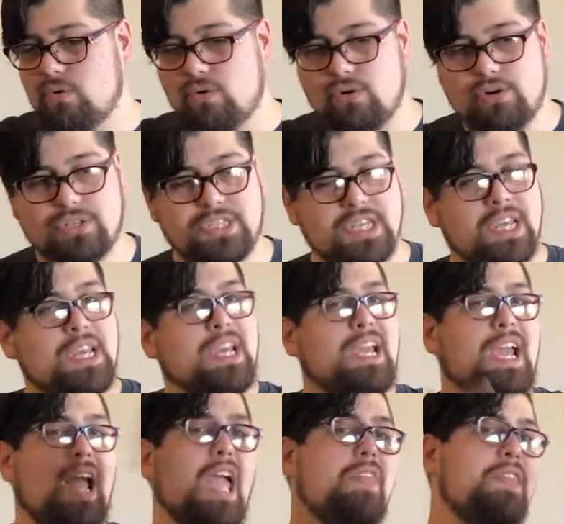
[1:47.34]
awards,
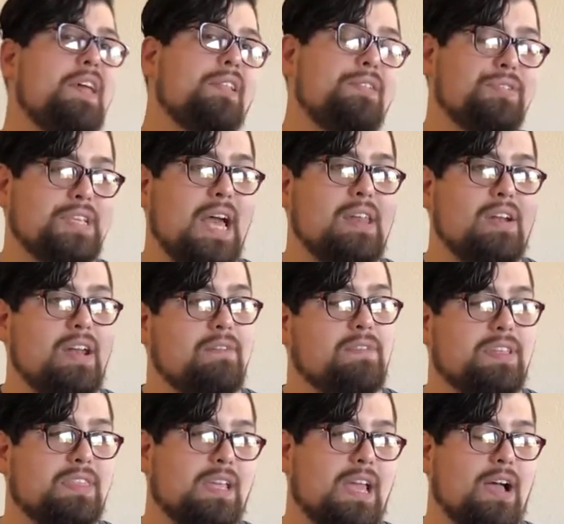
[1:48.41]
and then lose out on
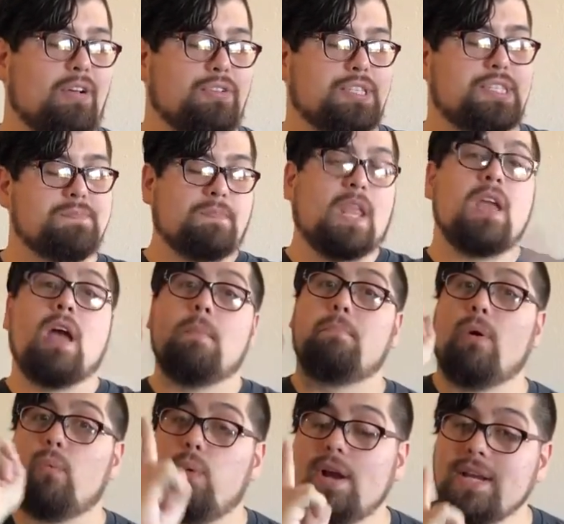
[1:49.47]
everything else.
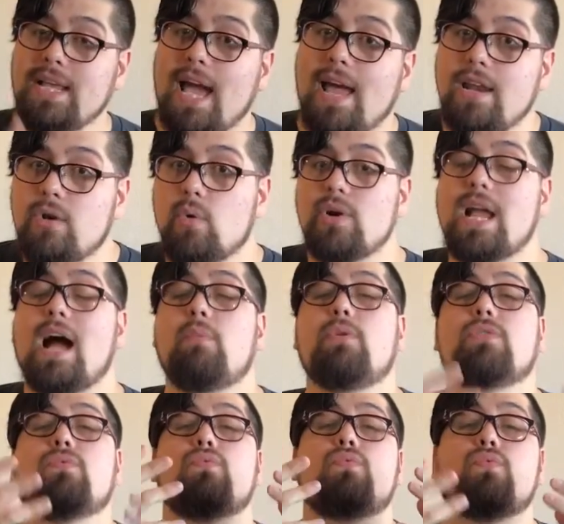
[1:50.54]
But one category I
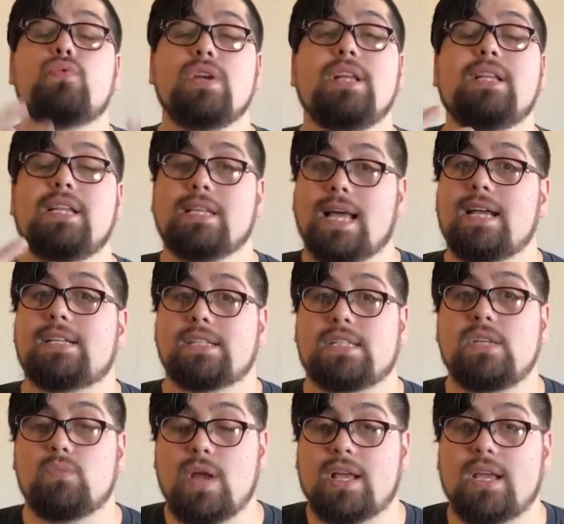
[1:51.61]
would really like to
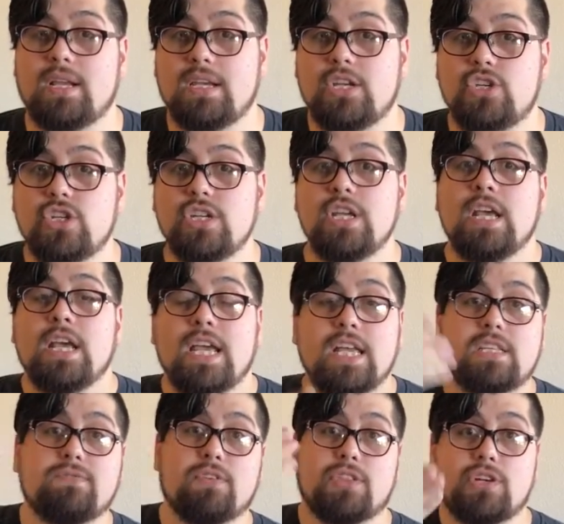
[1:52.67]
see recognition
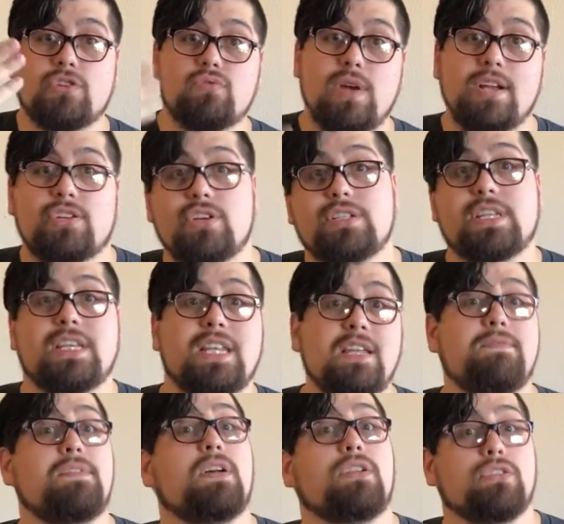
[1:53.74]
is for the director
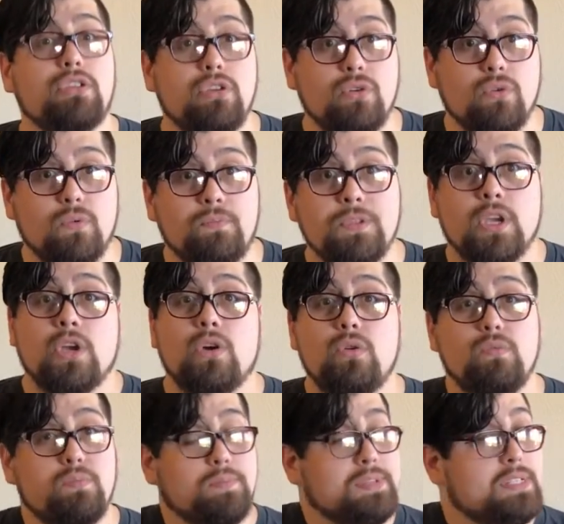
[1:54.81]
Denis Villeneuve,
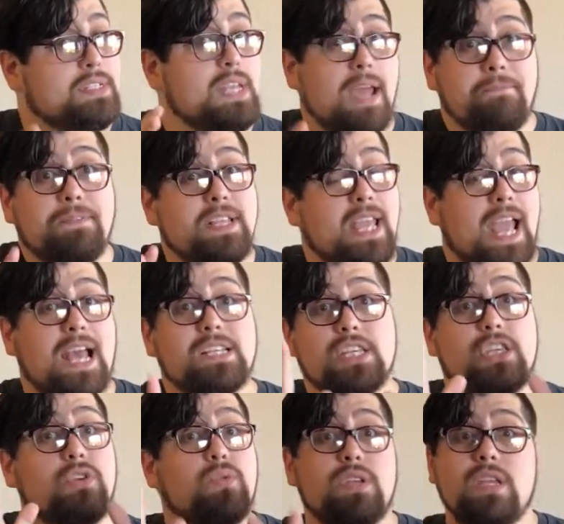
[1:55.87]
who definitely has a
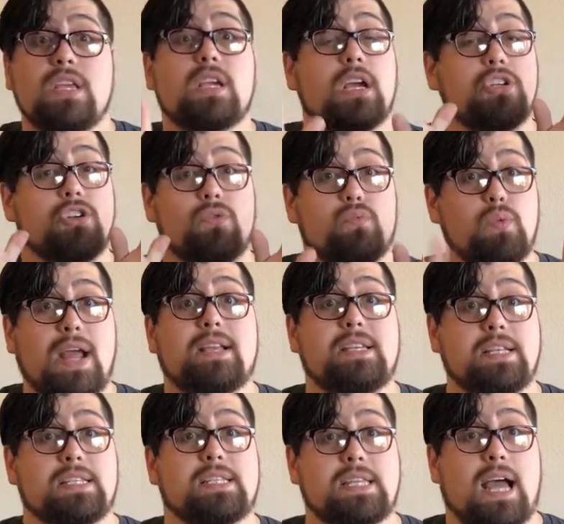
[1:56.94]
unique
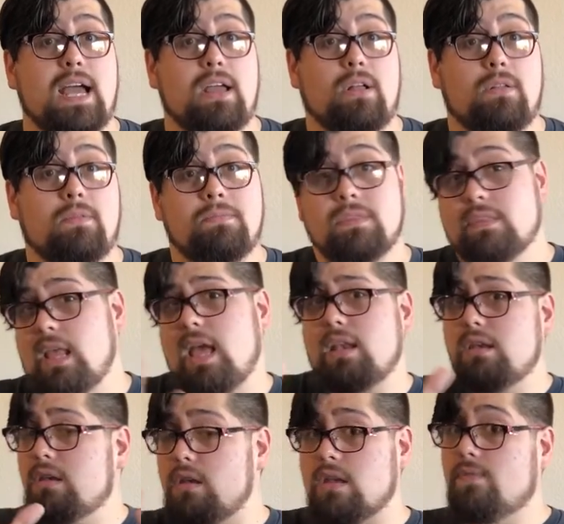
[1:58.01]
directing style.
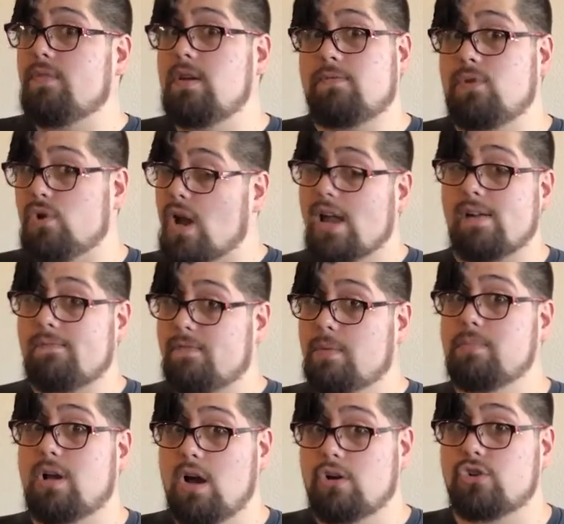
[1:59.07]
And even if you're not a
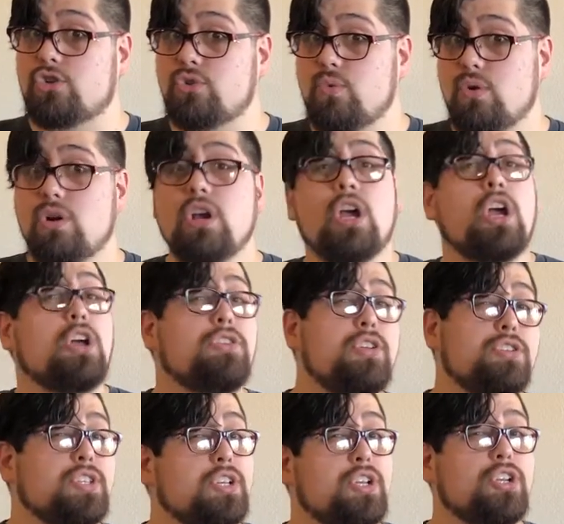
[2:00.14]
film connoisseur,
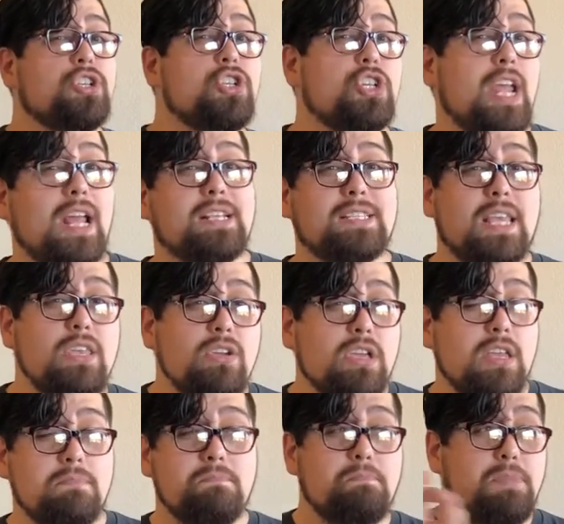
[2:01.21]
there's a good chance that you
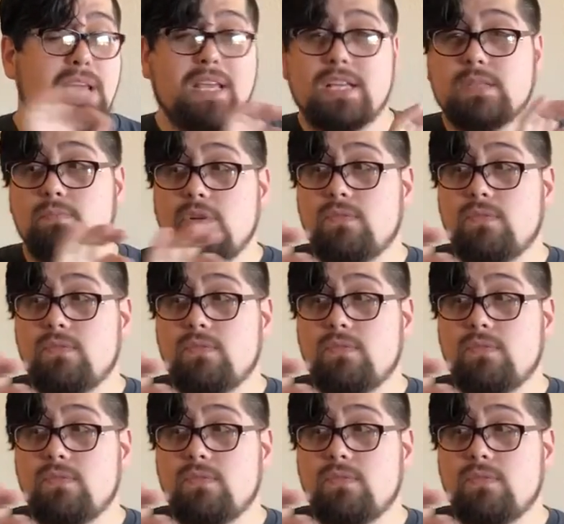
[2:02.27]
can pick his